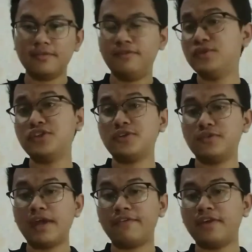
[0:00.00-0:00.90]
future
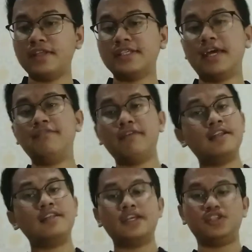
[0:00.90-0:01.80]
reference and
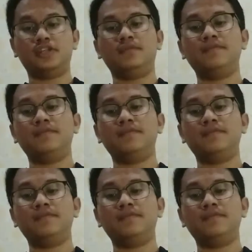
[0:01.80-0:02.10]
validation.